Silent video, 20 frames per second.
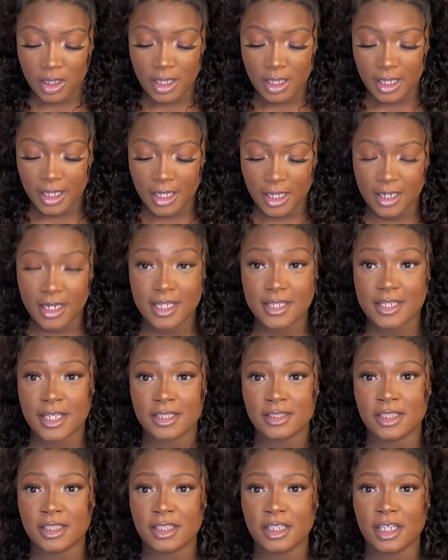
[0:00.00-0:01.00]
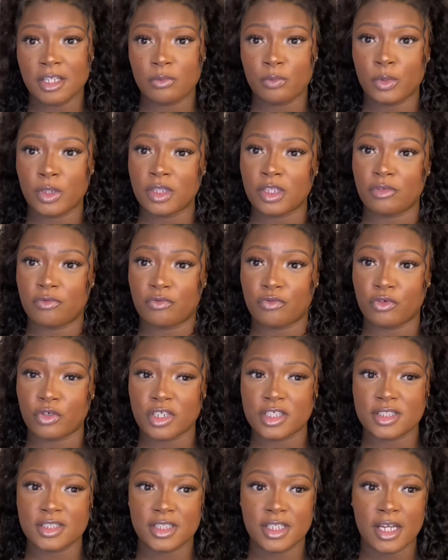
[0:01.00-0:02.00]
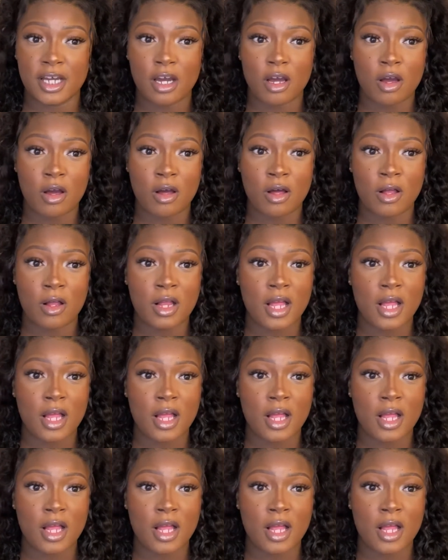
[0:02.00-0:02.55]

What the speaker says: And it doesn't get really frizzy at all.